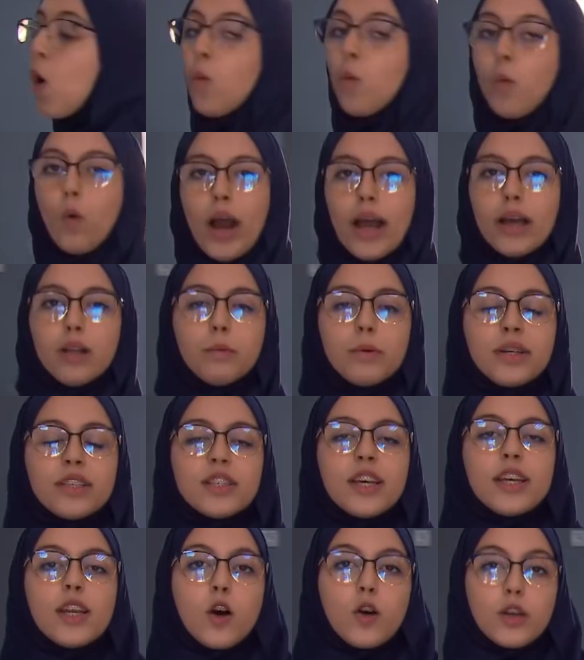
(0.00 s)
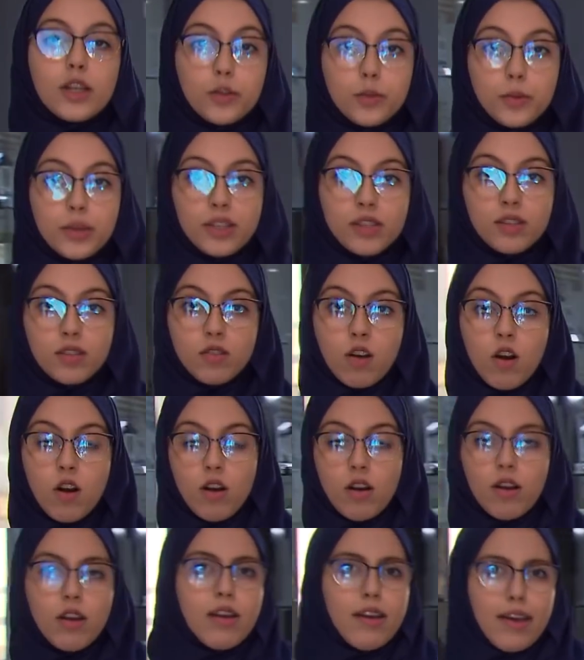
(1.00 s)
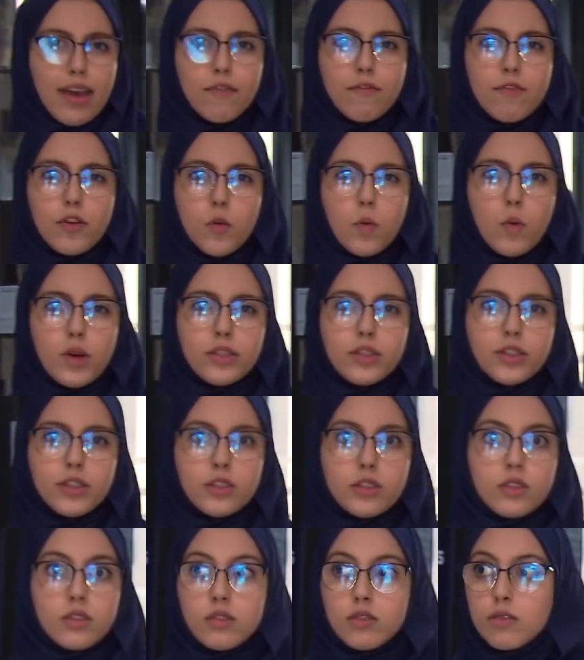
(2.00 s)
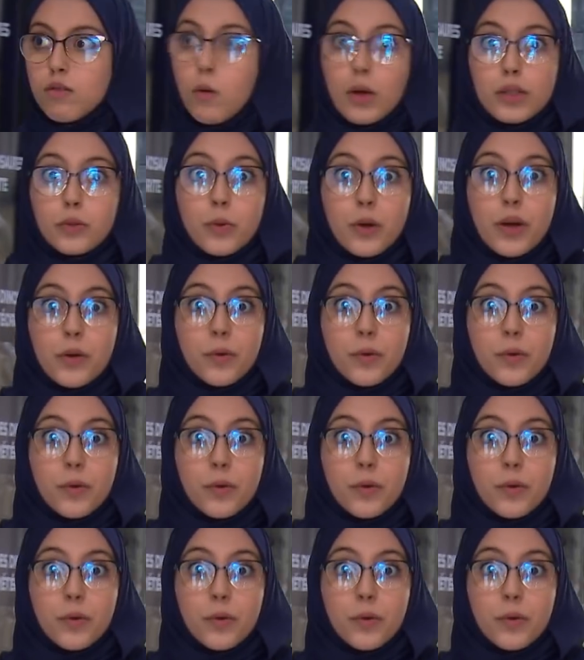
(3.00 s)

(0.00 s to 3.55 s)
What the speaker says: Why wishing on a shooting star? Ever wondered what one